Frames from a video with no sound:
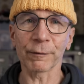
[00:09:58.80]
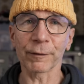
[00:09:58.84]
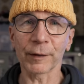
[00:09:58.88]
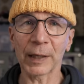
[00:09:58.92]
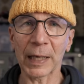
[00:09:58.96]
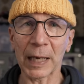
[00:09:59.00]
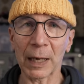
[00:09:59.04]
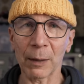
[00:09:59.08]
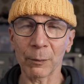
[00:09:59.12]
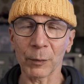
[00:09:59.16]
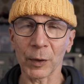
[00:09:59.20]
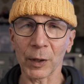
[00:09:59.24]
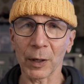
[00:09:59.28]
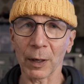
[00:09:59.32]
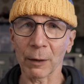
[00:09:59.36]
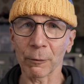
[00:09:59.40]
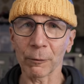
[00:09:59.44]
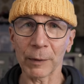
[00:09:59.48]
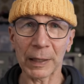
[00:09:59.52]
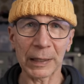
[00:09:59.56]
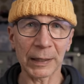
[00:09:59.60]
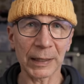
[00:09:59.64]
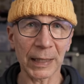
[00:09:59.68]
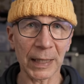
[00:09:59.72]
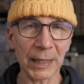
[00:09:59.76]
of camera
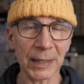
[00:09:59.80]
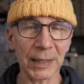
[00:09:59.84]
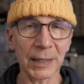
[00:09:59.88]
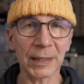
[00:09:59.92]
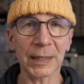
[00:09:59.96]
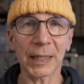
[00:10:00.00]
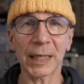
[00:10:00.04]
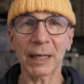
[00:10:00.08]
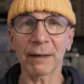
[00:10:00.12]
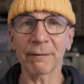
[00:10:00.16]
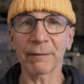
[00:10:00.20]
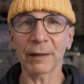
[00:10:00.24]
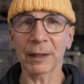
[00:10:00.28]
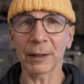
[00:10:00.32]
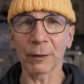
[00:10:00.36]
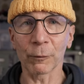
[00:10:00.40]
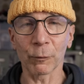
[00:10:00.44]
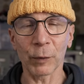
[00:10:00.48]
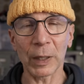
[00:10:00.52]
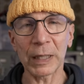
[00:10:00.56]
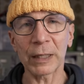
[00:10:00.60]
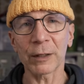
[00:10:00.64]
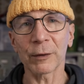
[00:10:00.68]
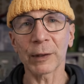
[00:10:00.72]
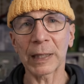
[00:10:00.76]
with this even
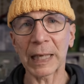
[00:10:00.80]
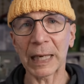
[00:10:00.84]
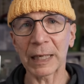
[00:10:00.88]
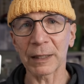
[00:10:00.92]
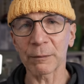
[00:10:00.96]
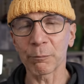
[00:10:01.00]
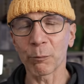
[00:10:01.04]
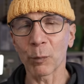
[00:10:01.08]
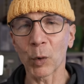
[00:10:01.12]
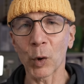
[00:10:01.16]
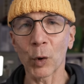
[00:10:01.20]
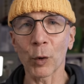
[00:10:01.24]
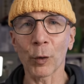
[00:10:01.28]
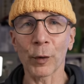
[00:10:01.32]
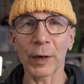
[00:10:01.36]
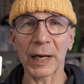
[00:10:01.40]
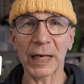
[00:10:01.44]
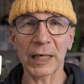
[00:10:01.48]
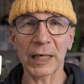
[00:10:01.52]
when you get more